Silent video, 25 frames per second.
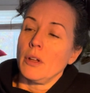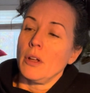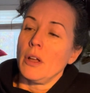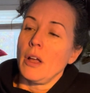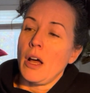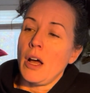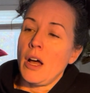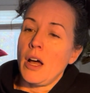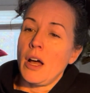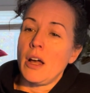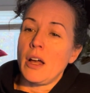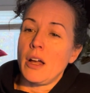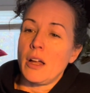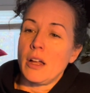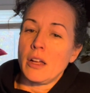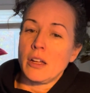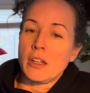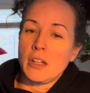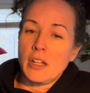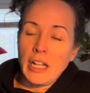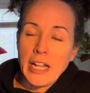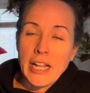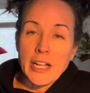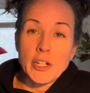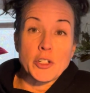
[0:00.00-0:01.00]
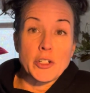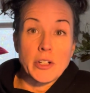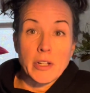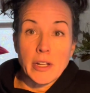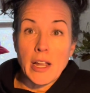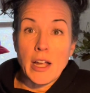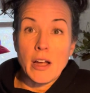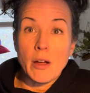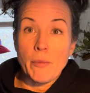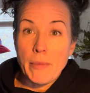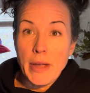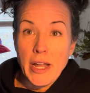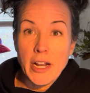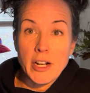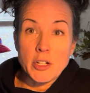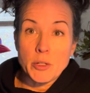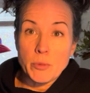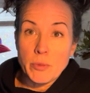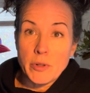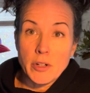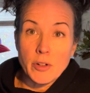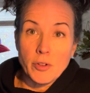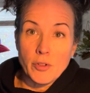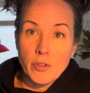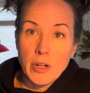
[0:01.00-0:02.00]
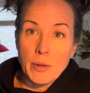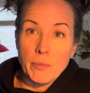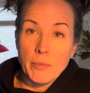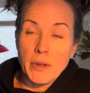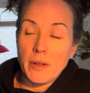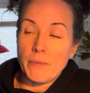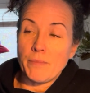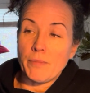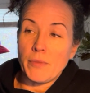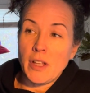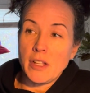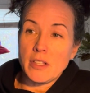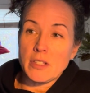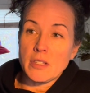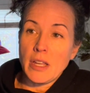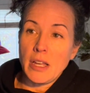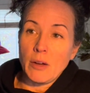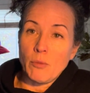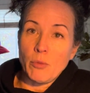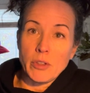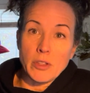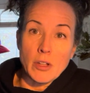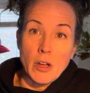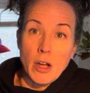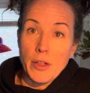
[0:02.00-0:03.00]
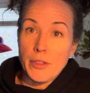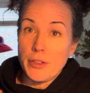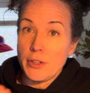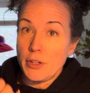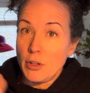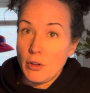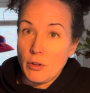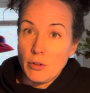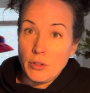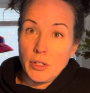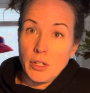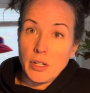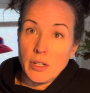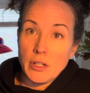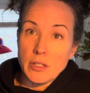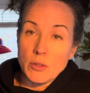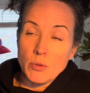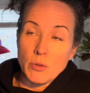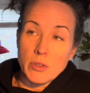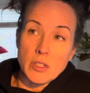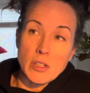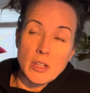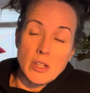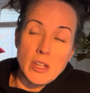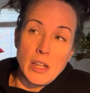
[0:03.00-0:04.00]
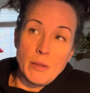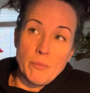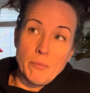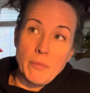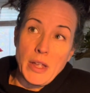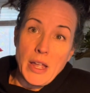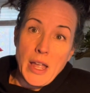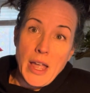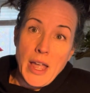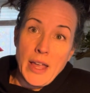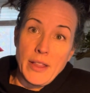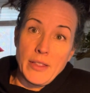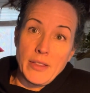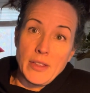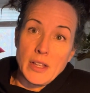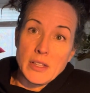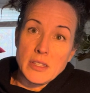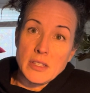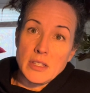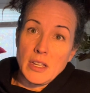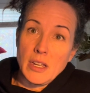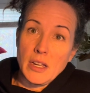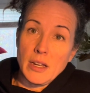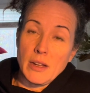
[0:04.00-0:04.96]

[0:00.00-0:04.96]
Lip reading: A collection account management agreement. It's like with all the unions, and it's